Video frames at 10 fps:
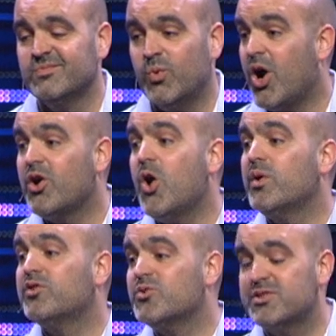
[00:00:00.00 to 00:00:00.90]
We're all
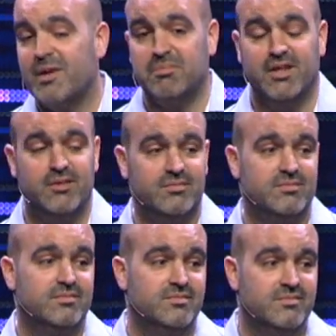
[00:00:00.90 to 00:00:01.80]
going through something.
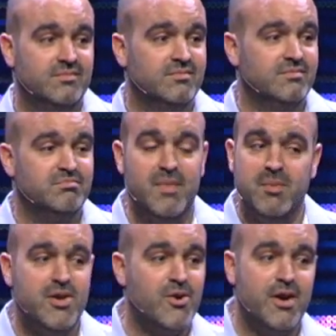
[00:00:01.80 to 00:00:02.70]

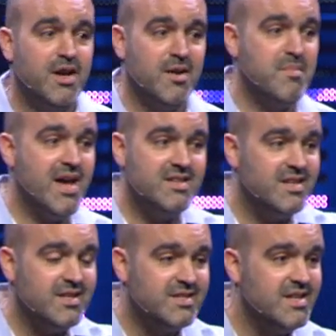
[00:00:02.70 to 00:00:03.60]
Maybe you're in an
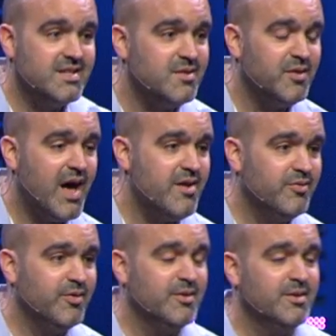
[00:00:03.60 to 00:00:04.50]
amazing season of
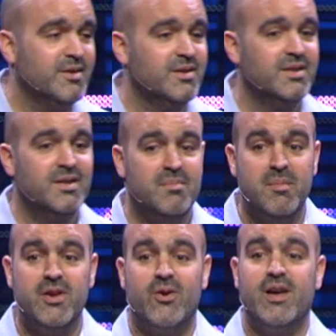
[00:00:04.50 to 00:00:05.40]
life.
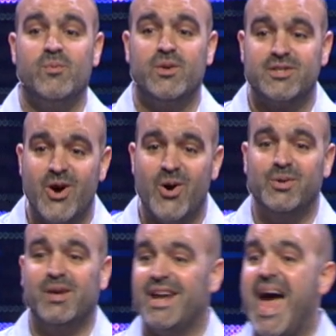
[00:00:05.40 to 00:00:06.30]
Maybe you're in what's called
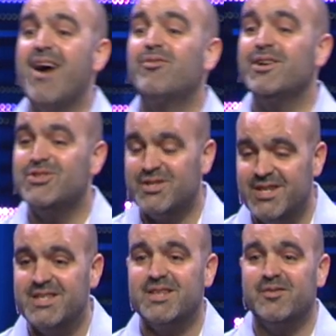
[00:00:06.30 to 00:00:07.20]
an average
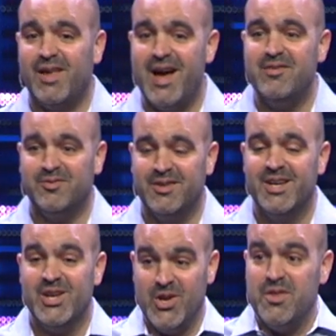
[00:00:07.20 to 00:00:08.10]
season of life.
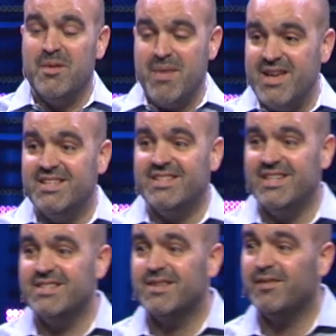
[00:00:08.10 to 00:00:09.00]
The amazing
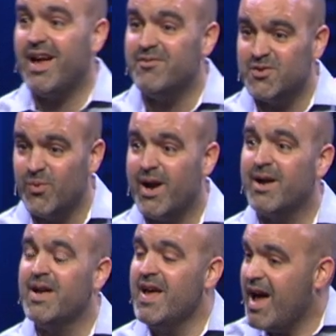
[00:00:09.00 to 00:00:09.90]
season of life is where
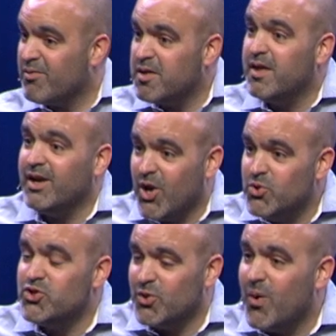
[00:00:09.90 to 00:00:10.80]
everything
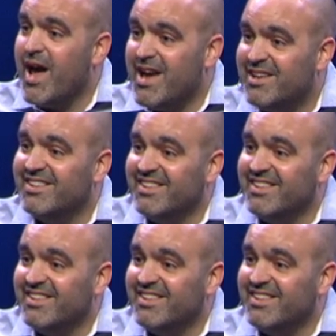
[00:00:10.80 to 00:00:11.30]
goes your way.